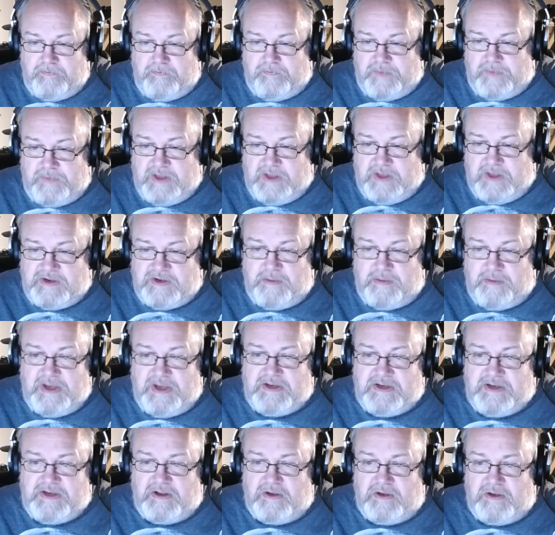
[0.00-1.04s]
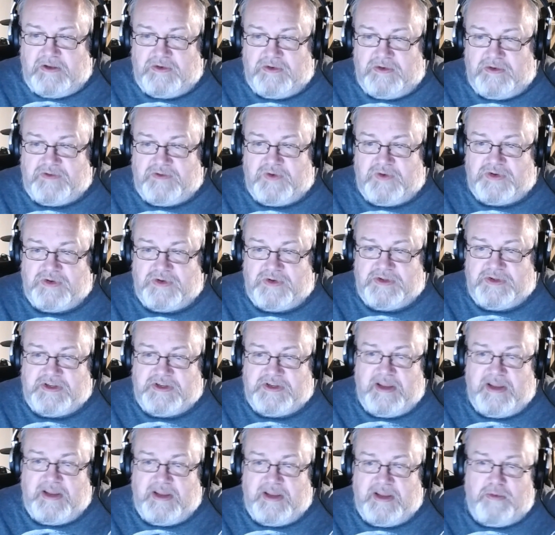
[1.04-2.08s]
Is the beta launch version
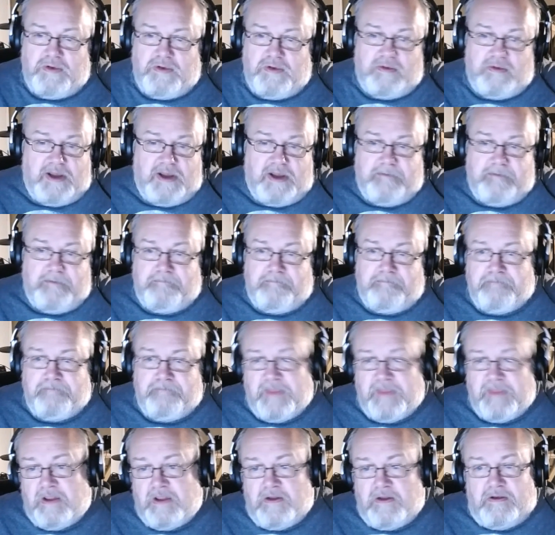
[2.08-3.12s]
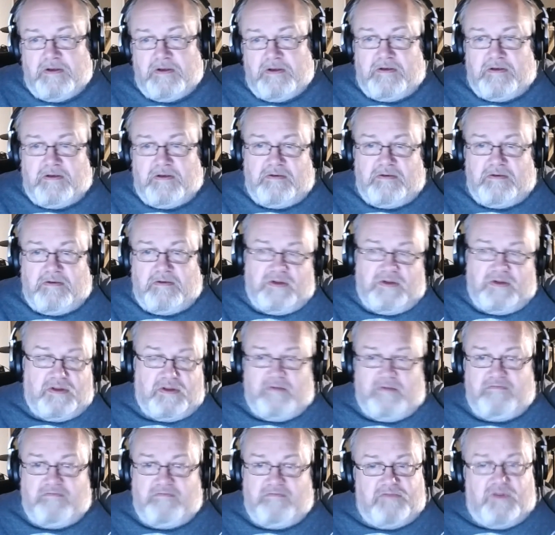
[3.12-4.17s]
stable?
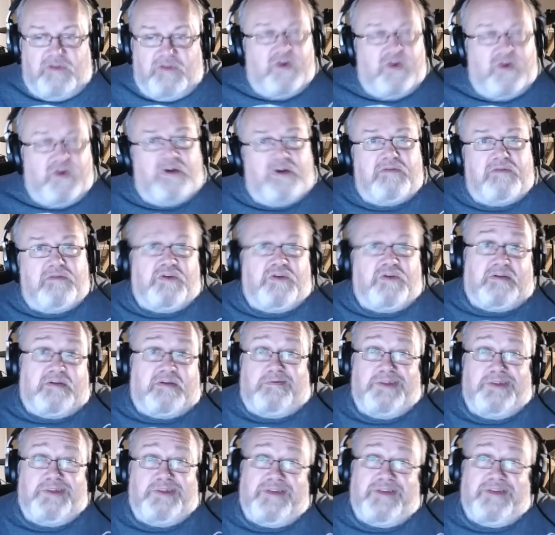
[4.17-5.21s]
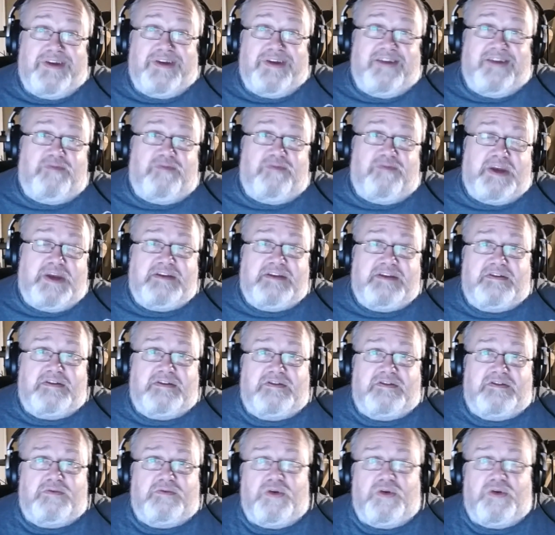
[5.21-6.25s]
We never have betas.
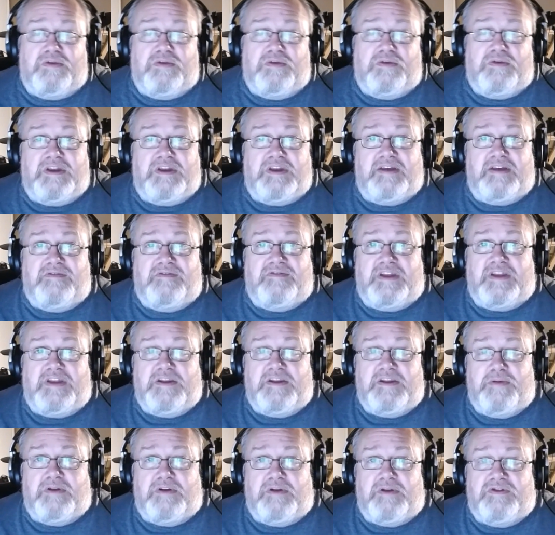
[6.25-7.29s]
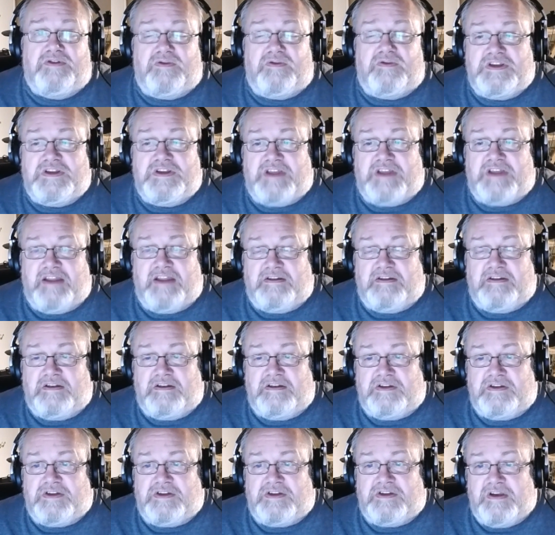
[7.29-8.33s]
We only have daily builds and release
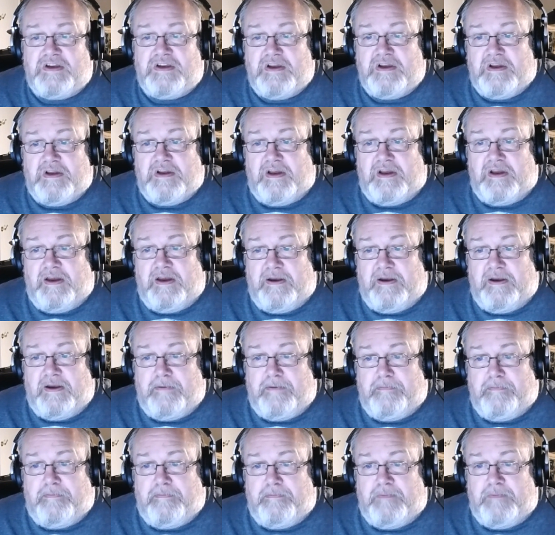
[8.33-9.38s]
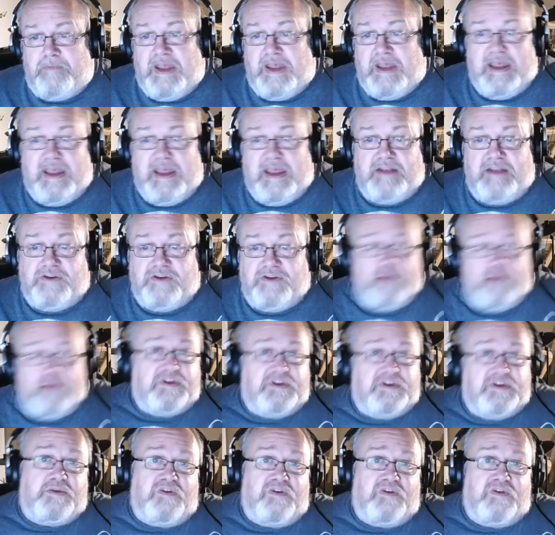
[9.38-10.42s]
candidates. And you don't need
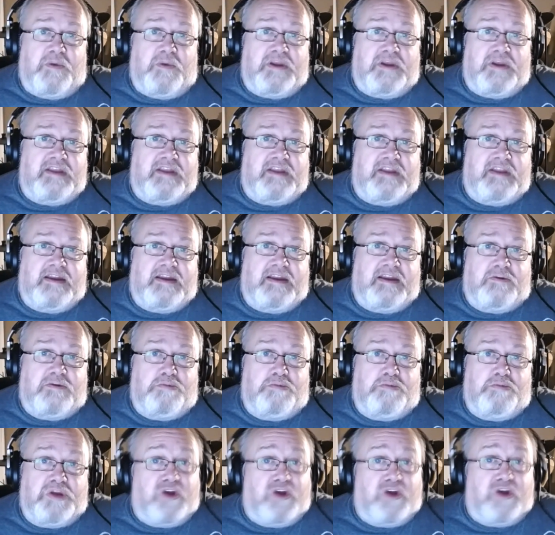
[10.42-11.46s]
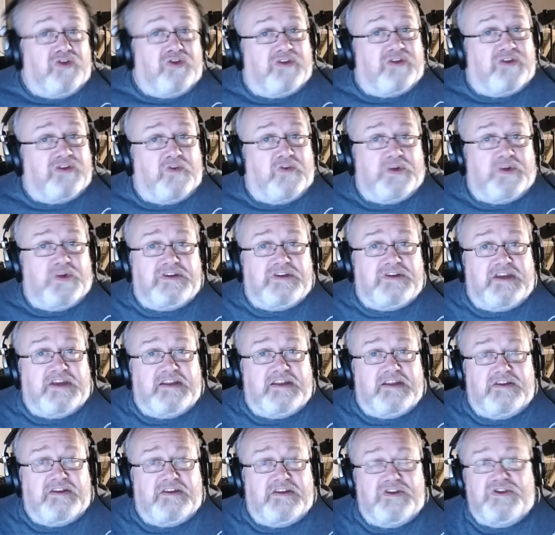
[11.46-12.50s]
to worry about that now because Corona
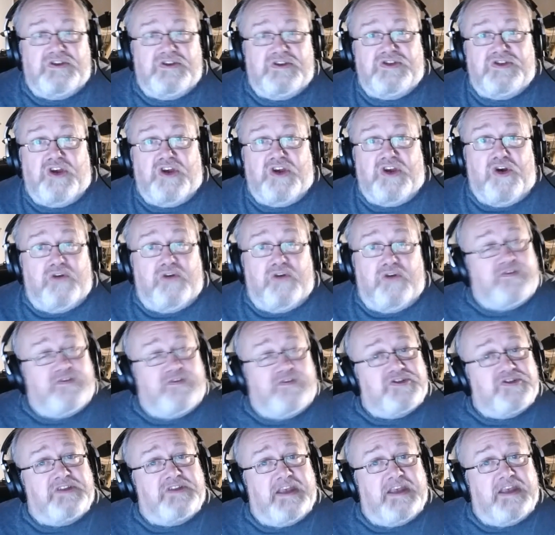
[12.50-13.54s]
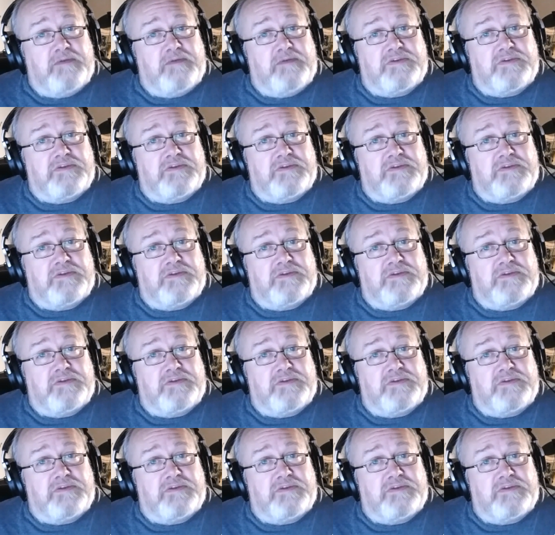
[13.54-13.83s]
10 is officially out.